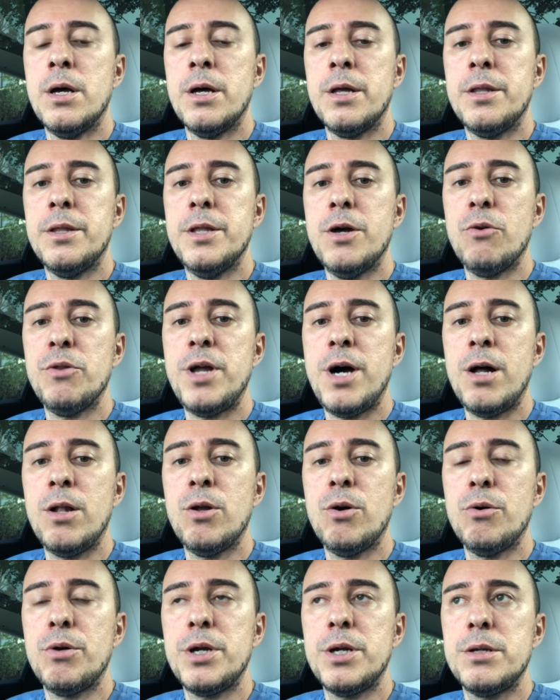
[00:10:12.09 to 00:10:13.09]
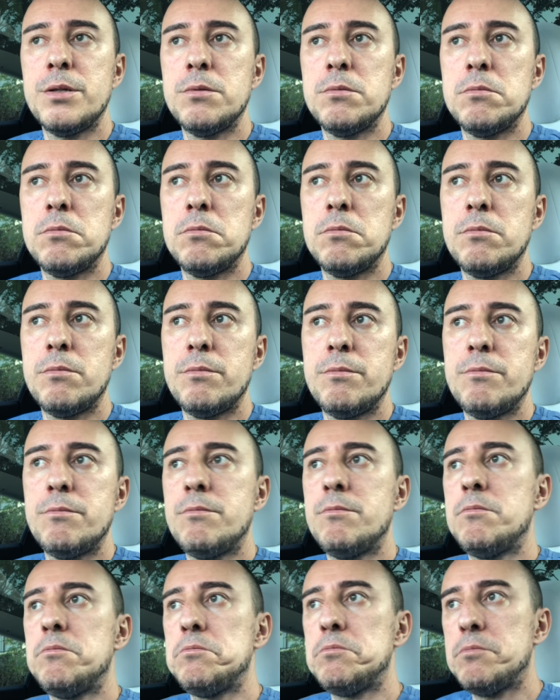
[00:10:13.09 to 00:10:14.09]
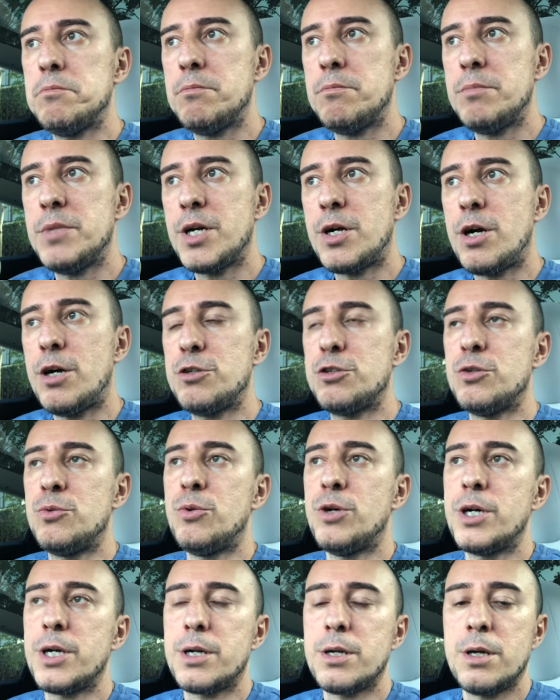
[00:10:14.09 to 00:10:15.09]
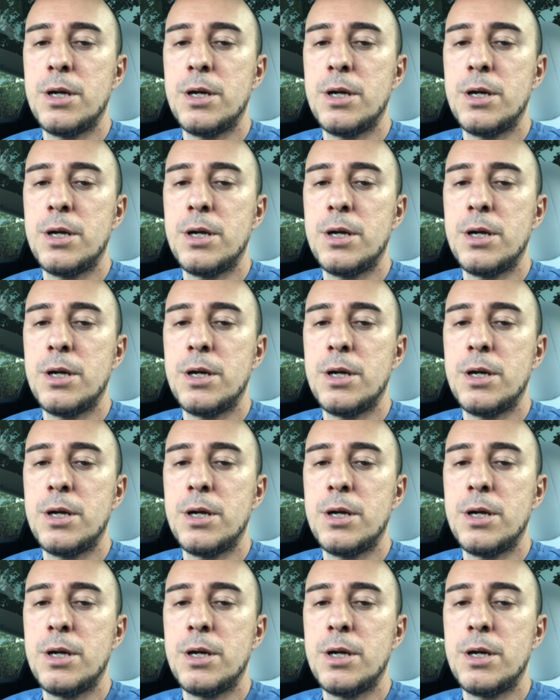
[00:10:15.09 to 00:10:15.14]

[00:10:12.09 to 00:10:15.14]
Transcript: they'll download it, the car should work.